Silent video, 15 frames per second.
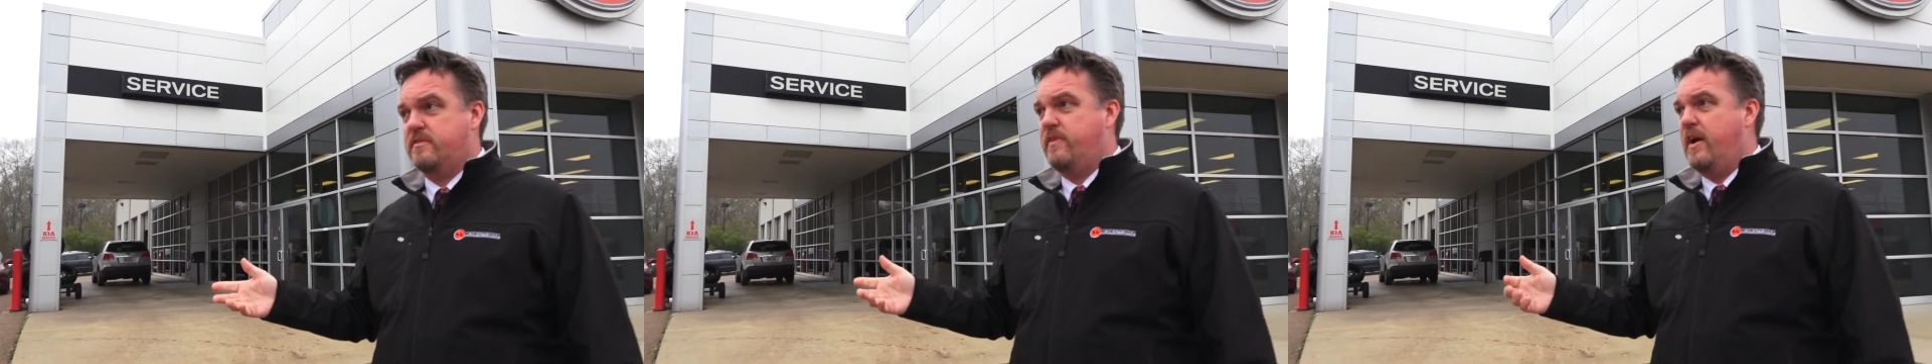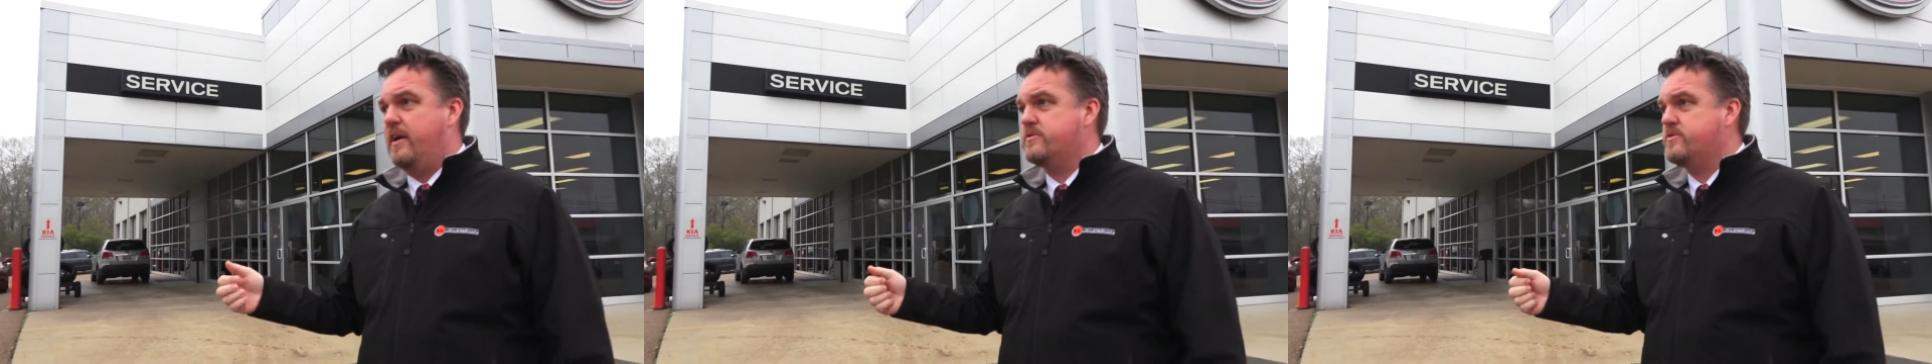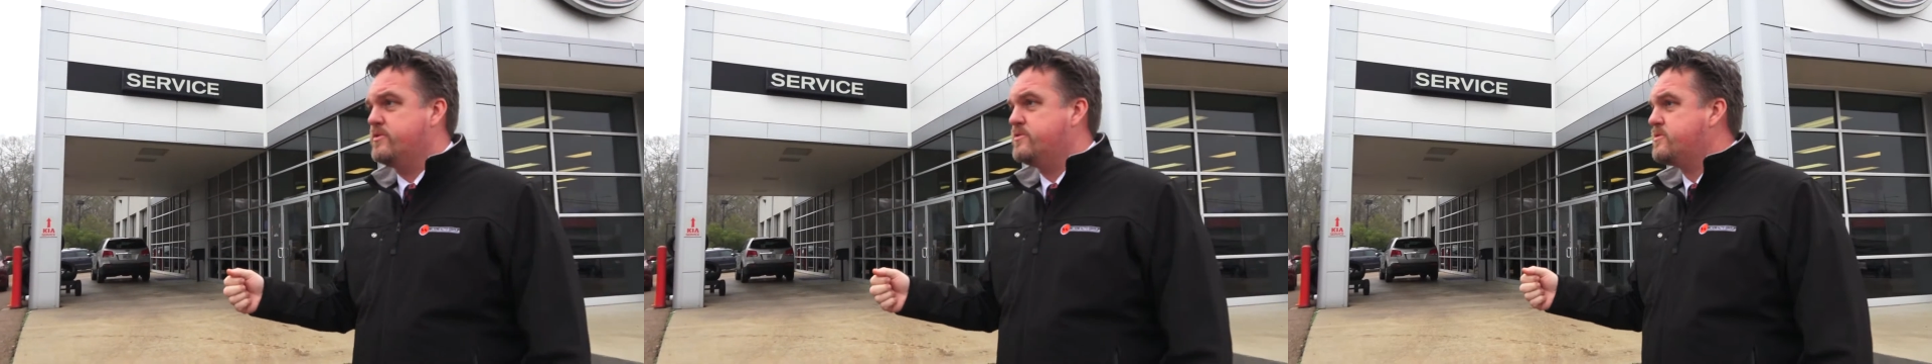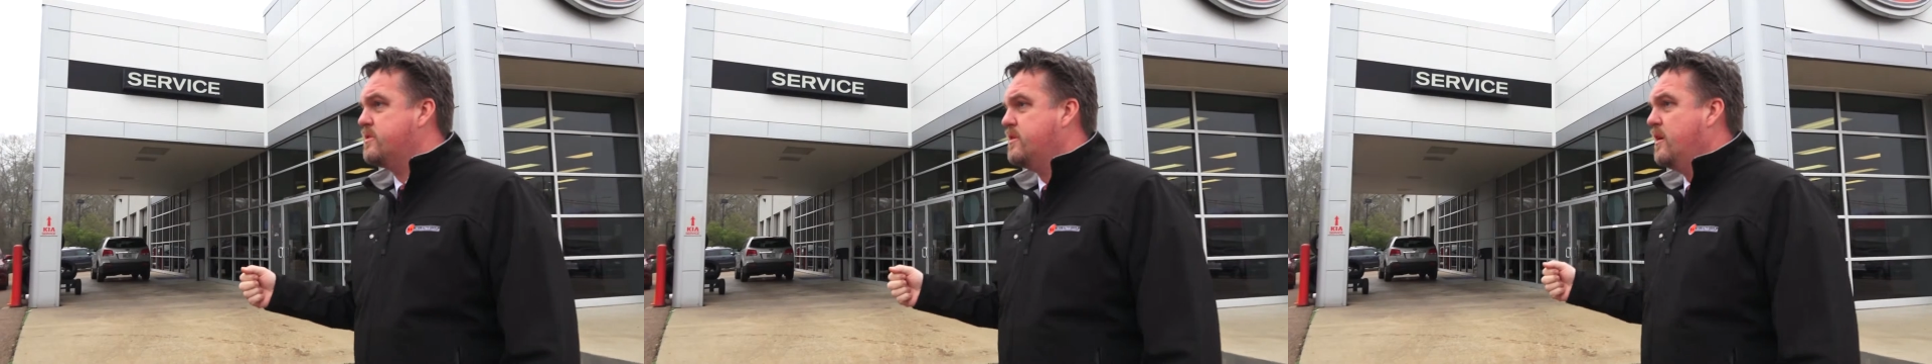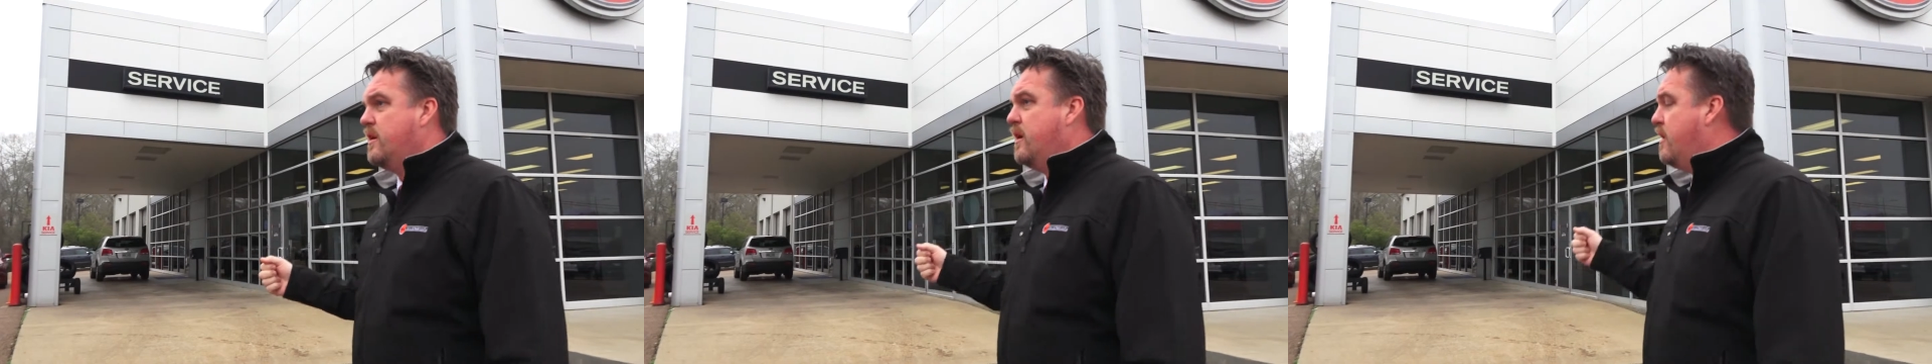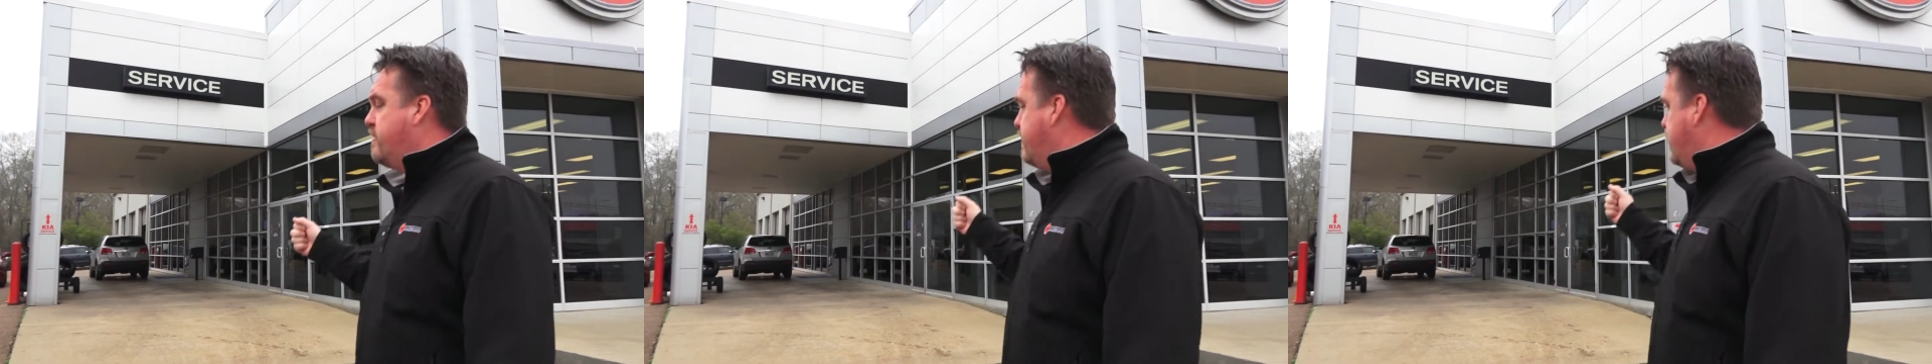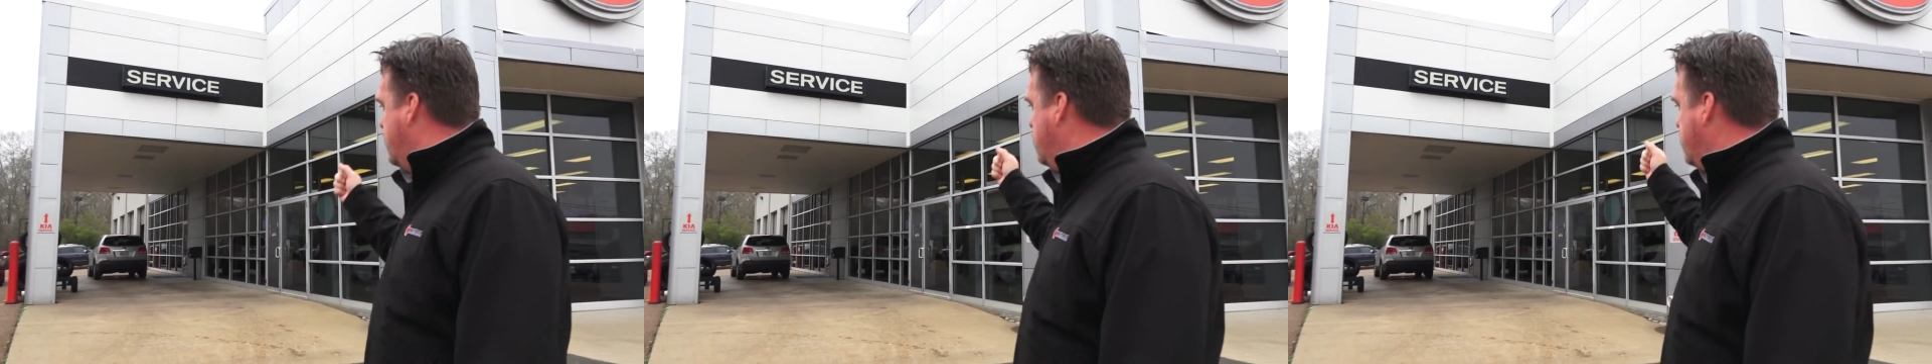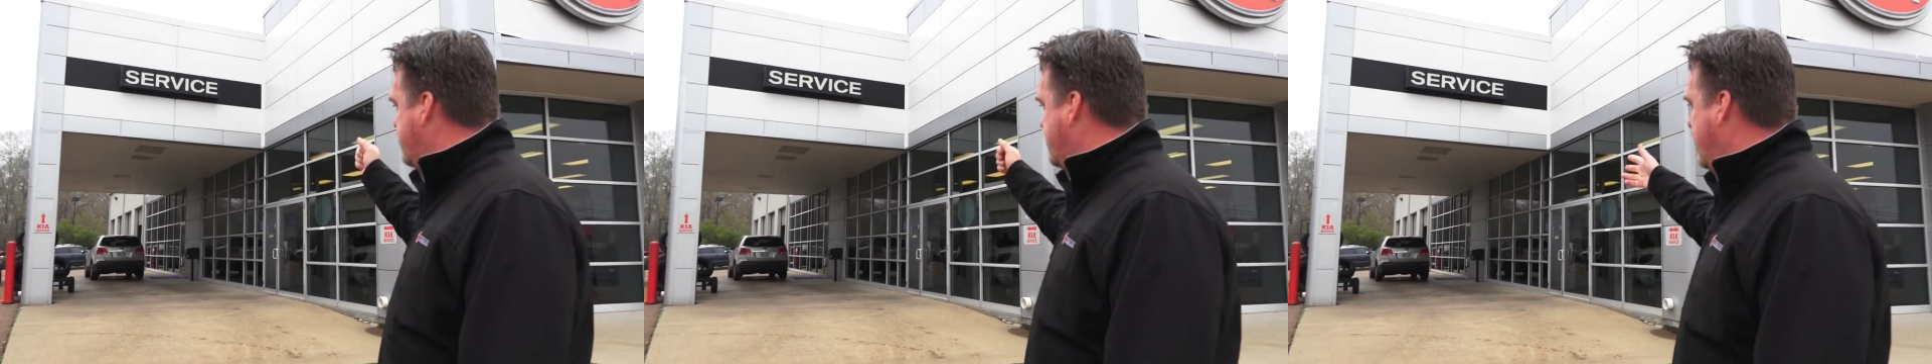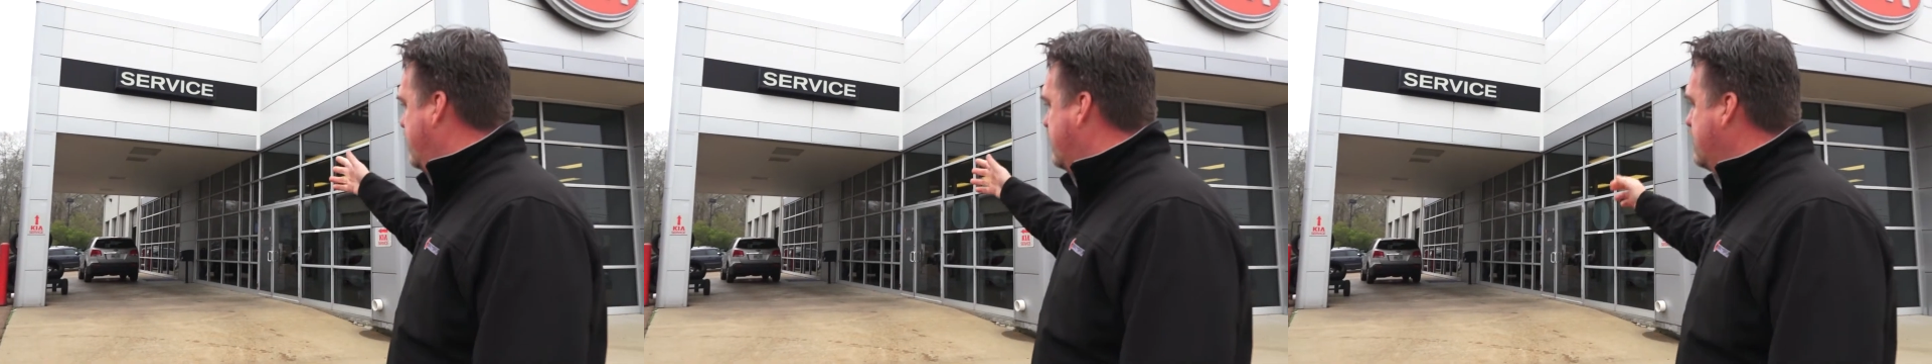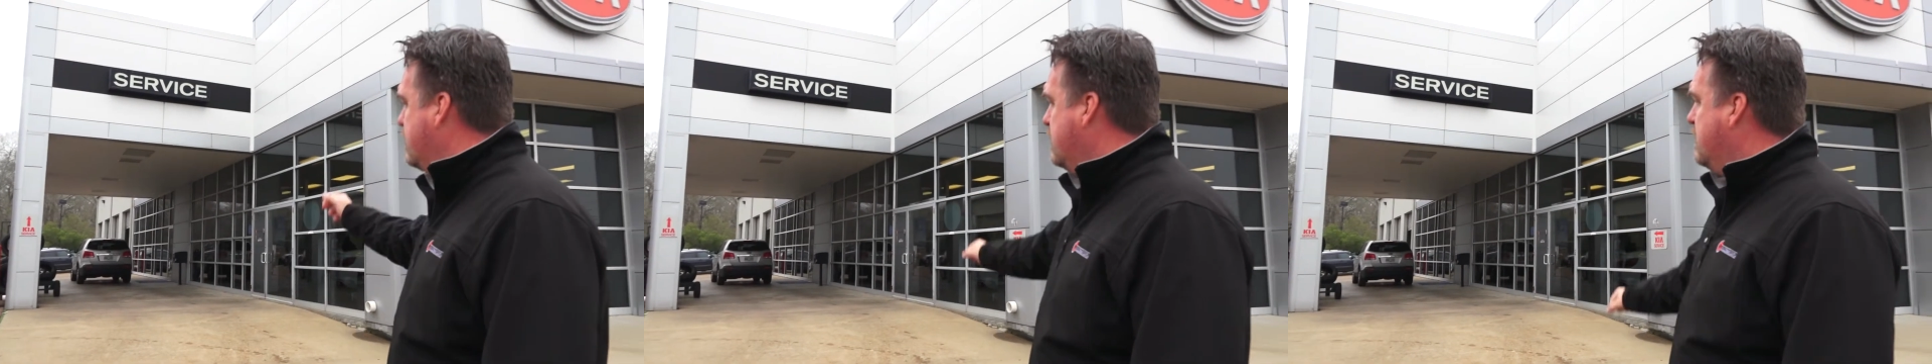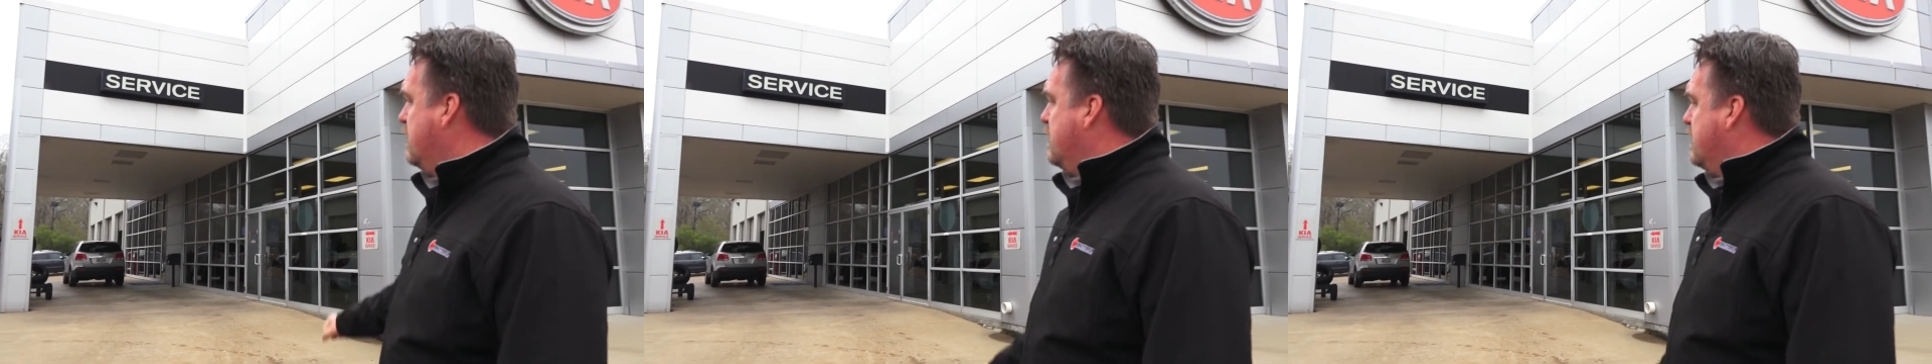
advisors over here with Kia.